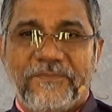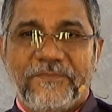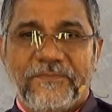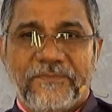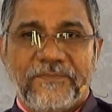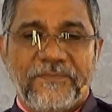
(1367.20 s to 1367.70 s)

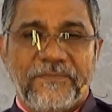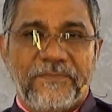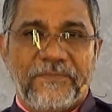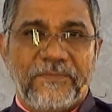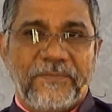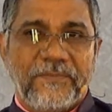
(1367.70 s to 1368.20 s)

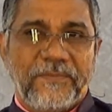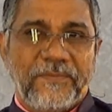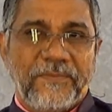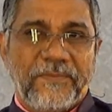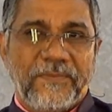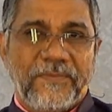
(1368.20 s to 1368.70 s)

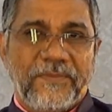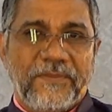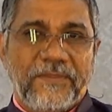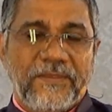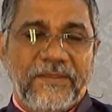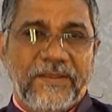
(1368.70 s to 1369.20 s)

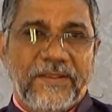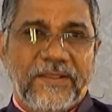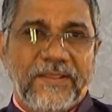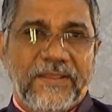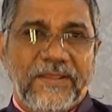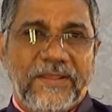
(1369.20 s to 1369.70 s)

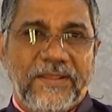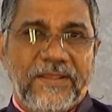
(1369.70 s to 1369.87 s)
[no speech]